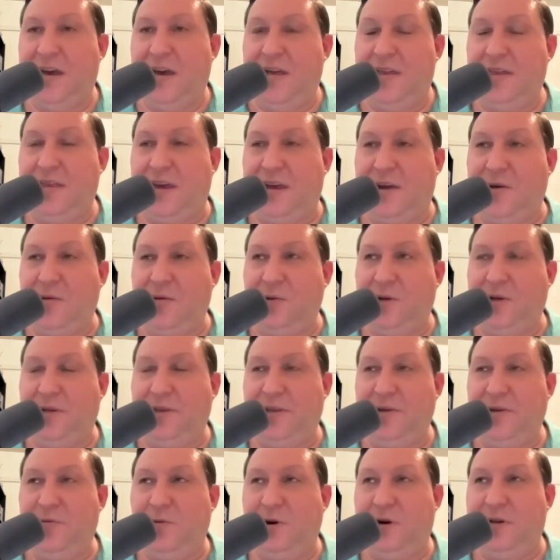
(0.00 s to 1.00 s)
that really
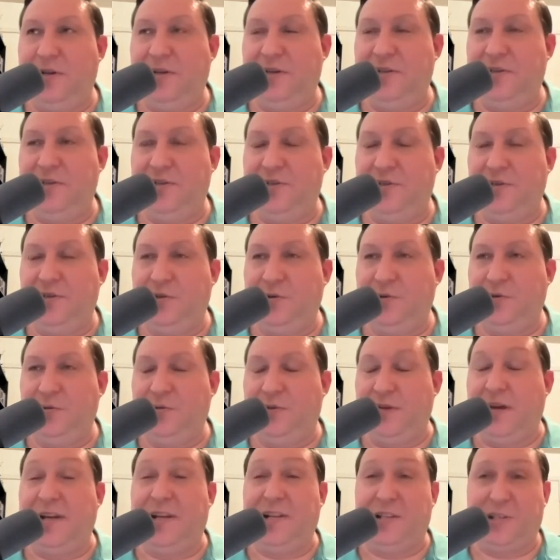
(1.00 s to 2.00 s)

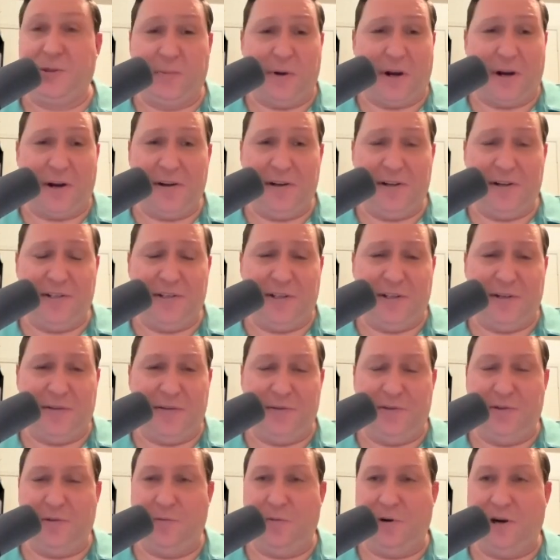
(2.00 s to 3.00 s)
that inspired you
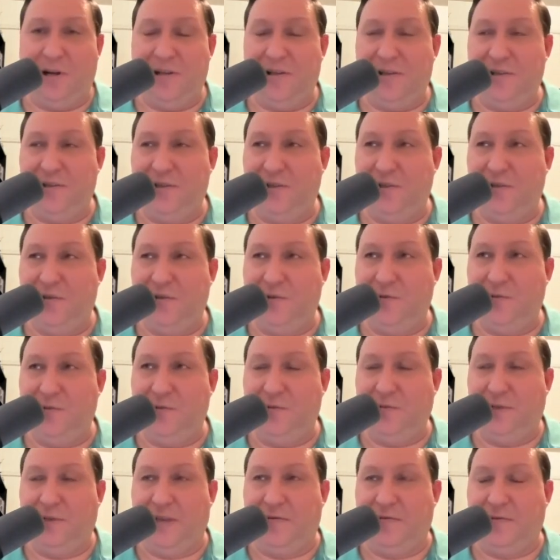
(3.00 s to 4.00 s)
to want to do
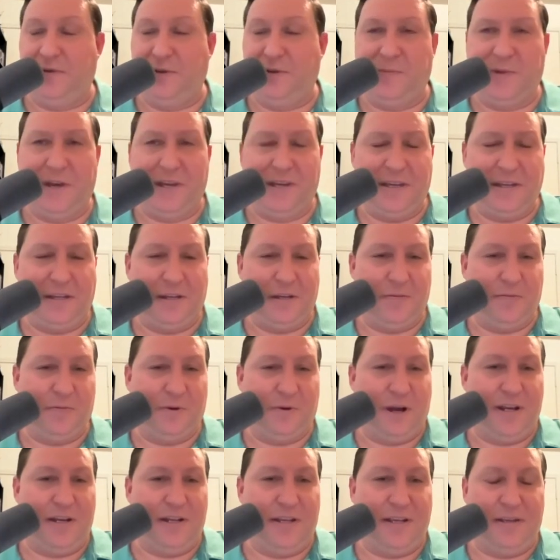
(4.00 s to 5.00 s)
like filmmaking and
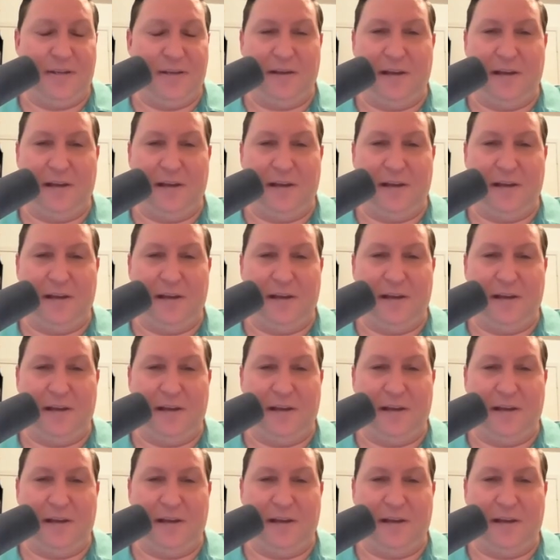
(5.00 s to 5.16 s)
writing?